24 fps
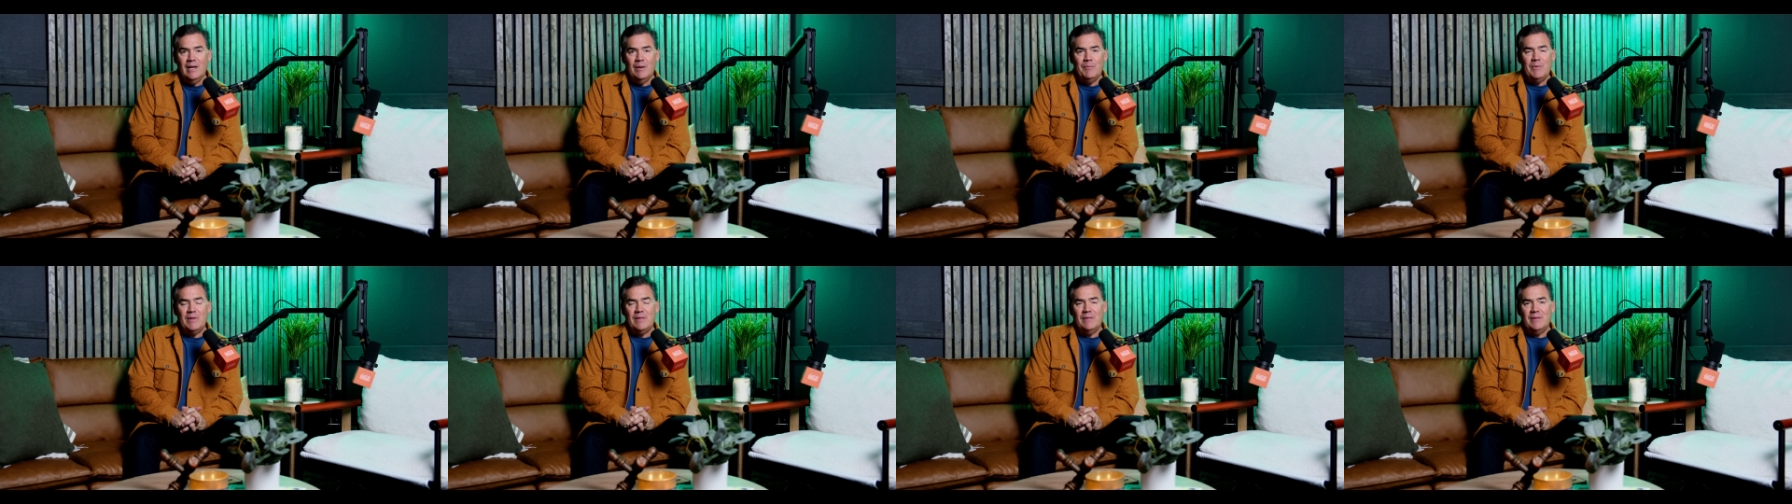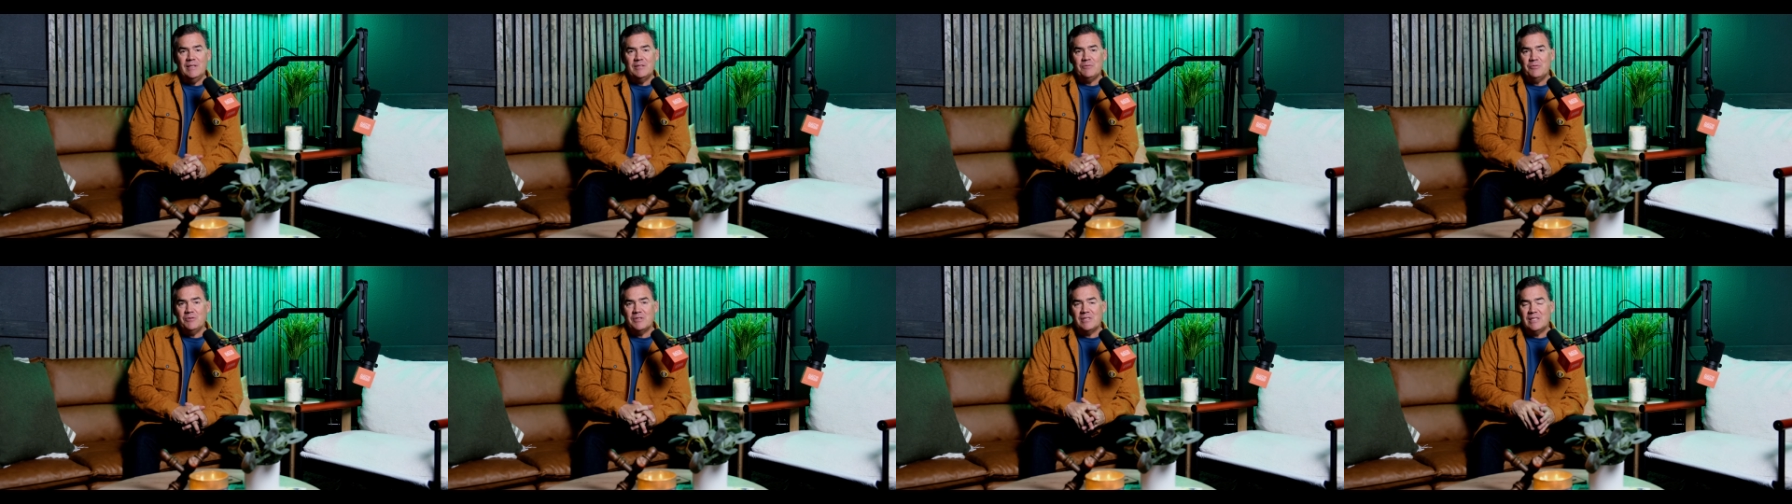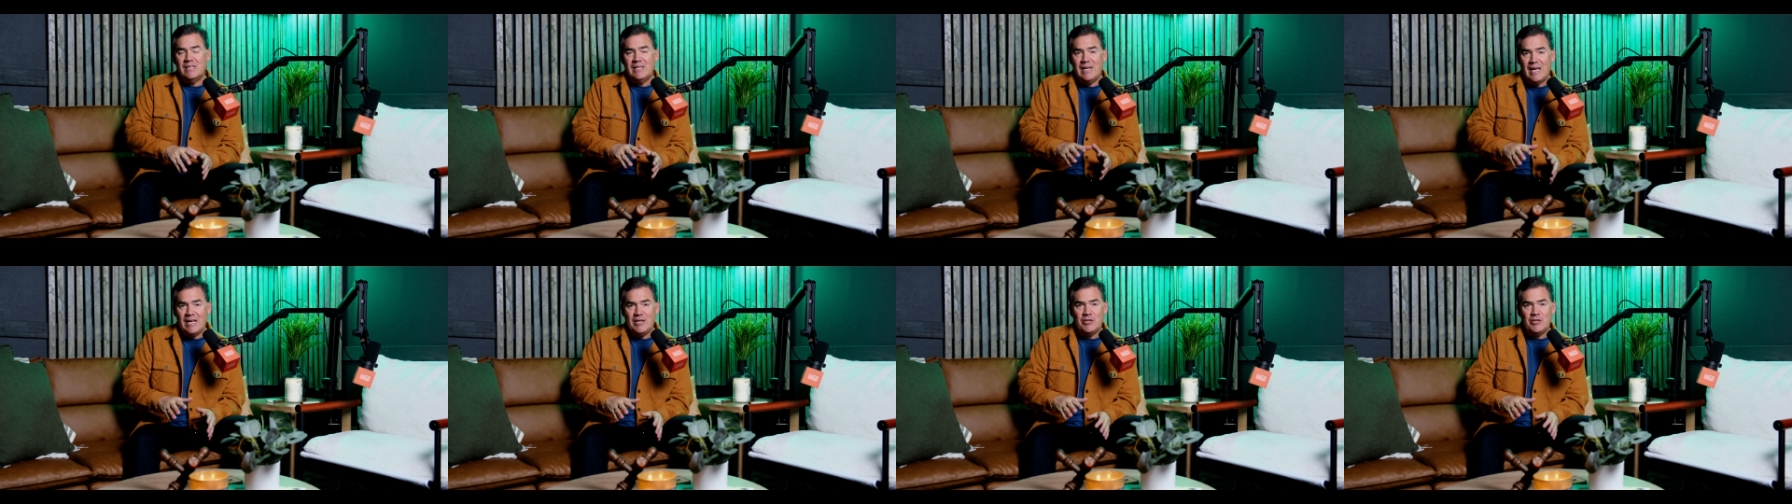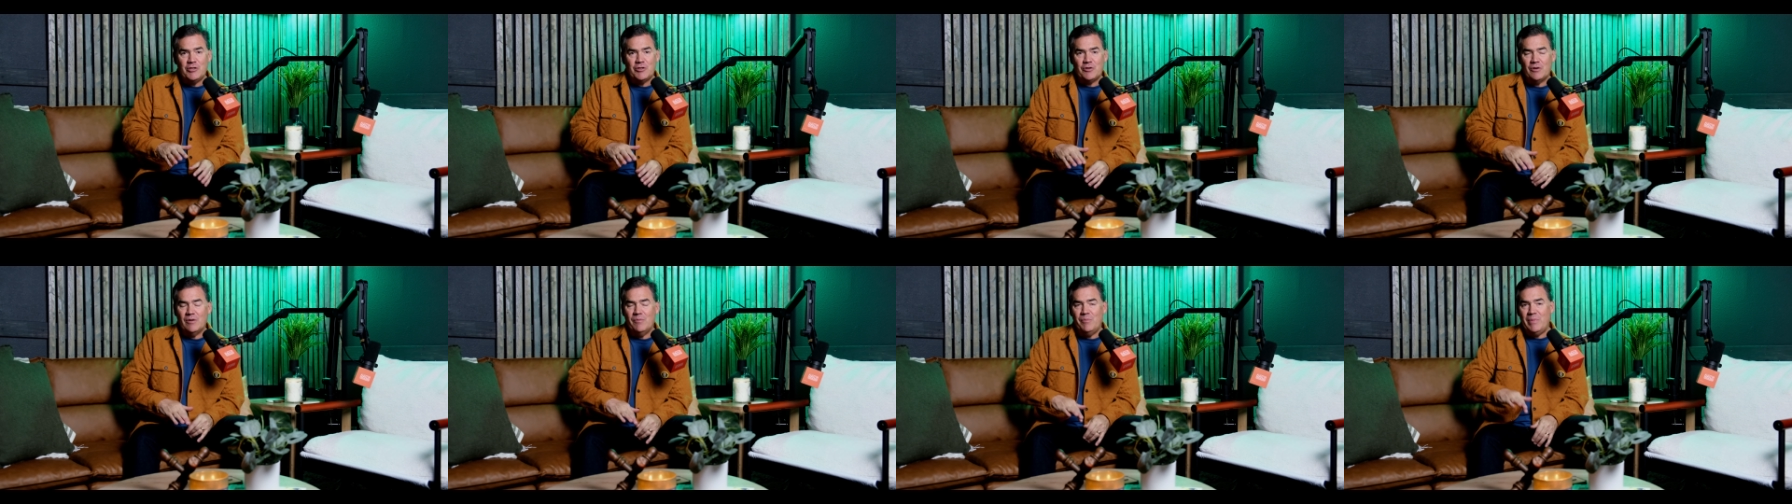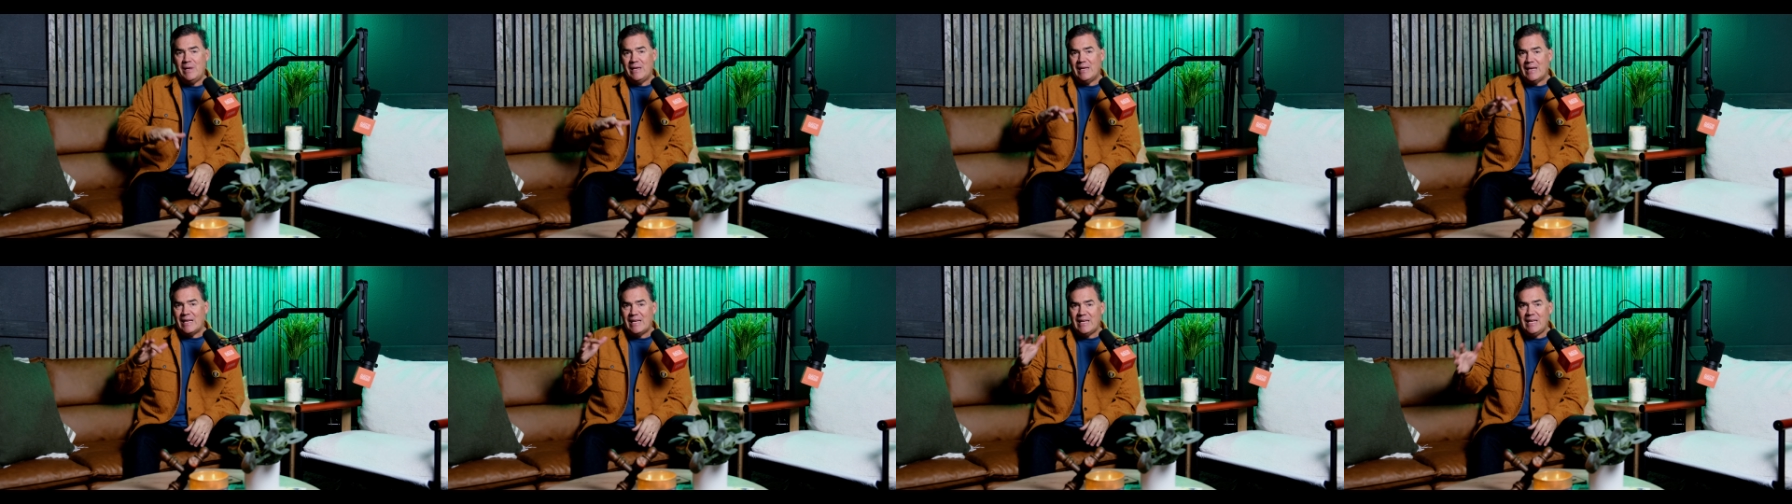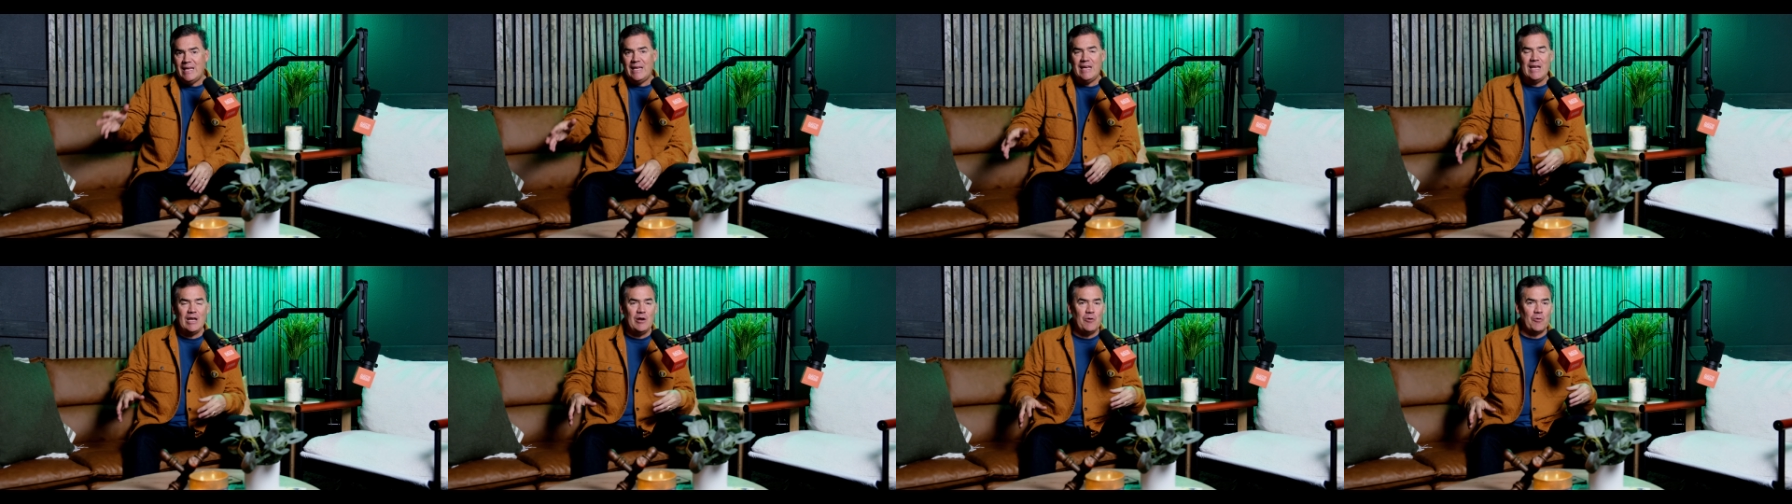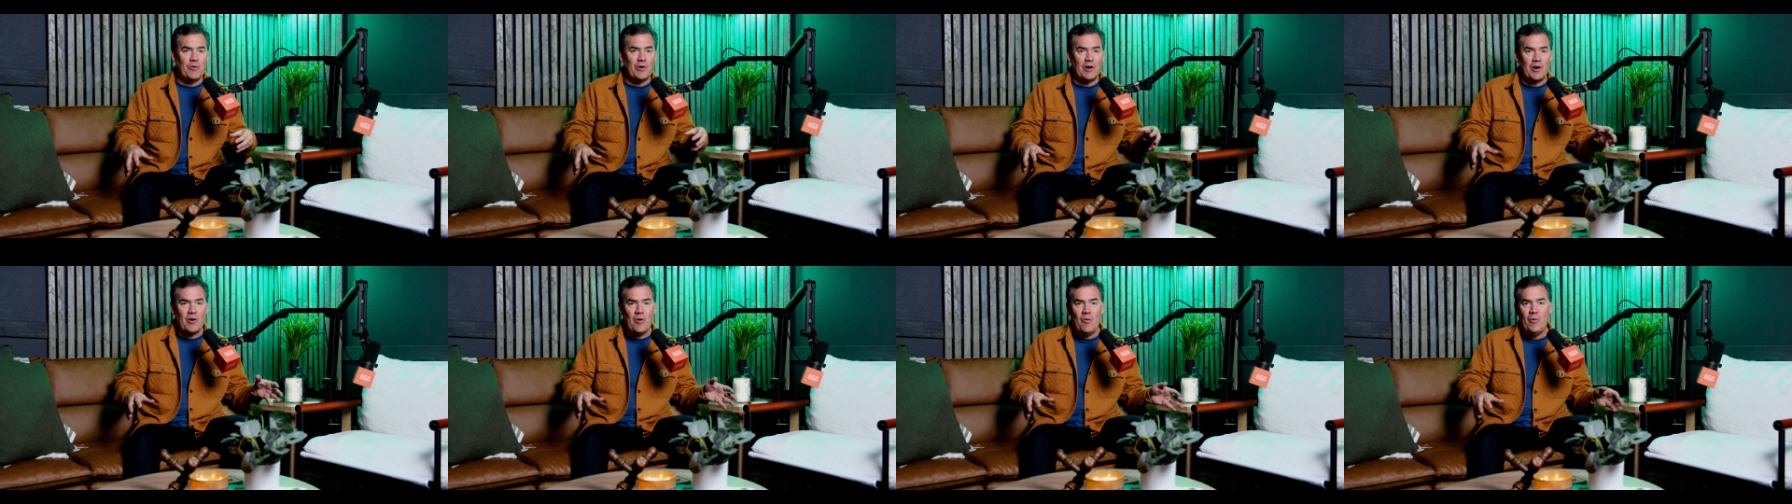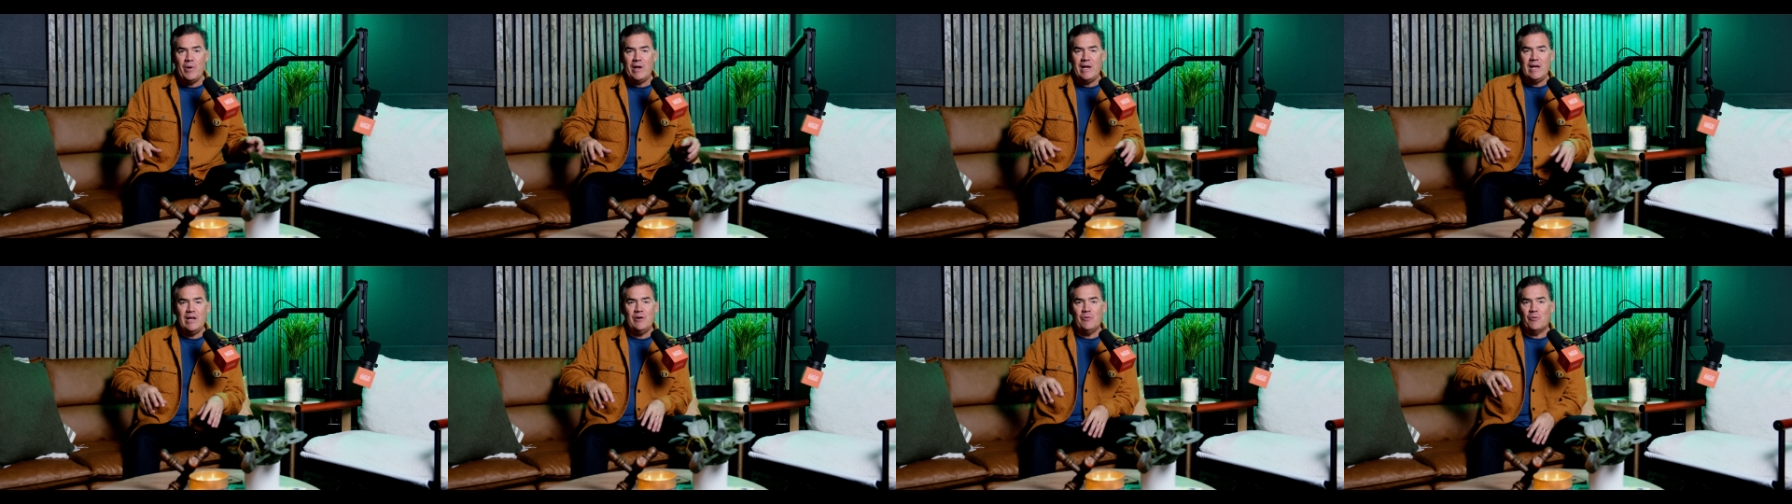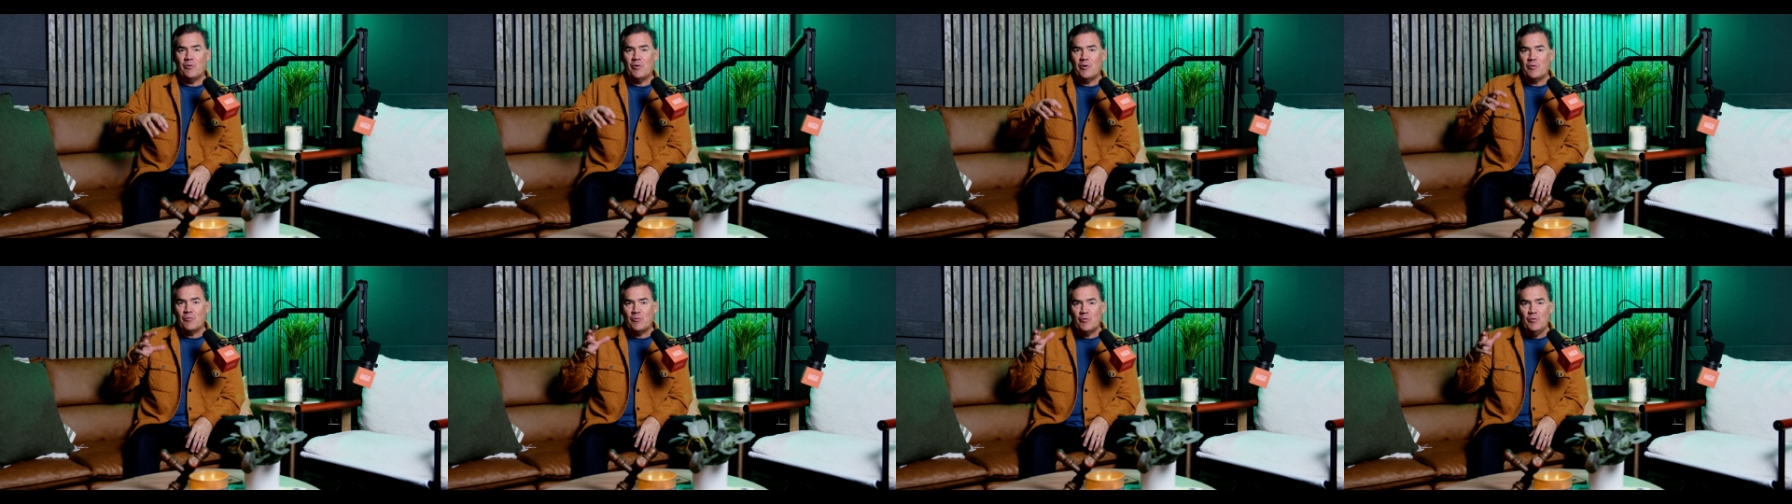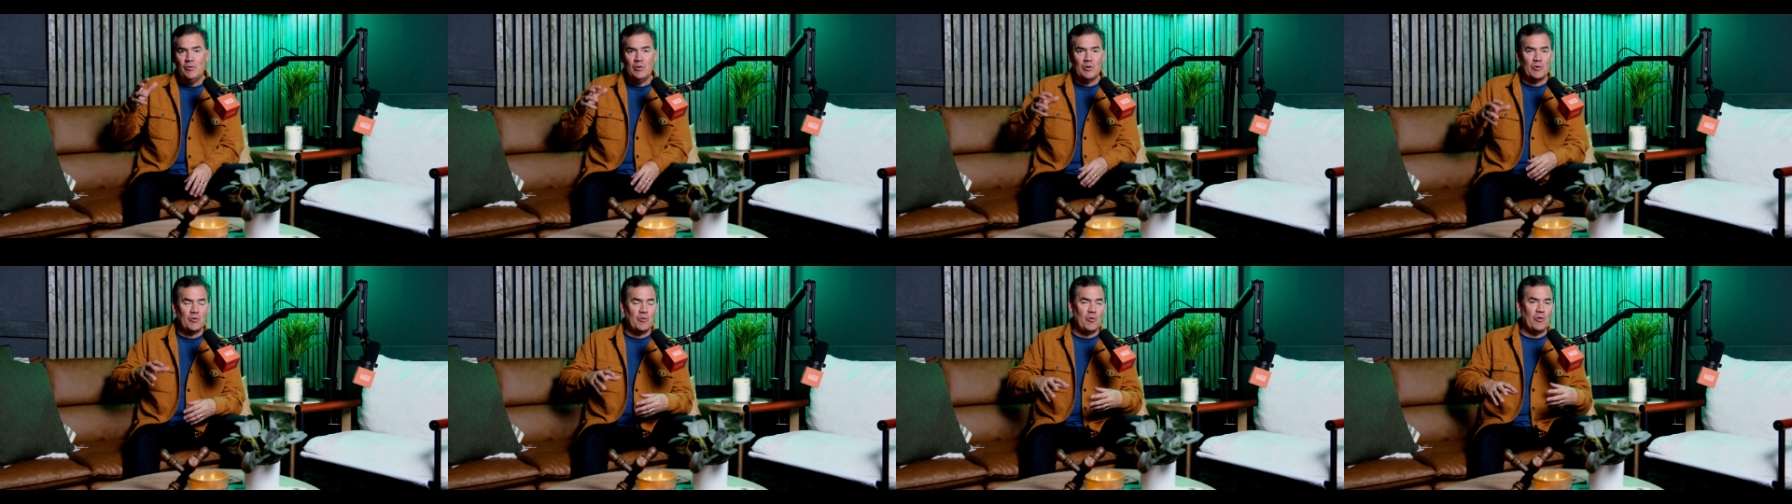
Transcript: I mean, this was the nature of being a king or a queen or a ruler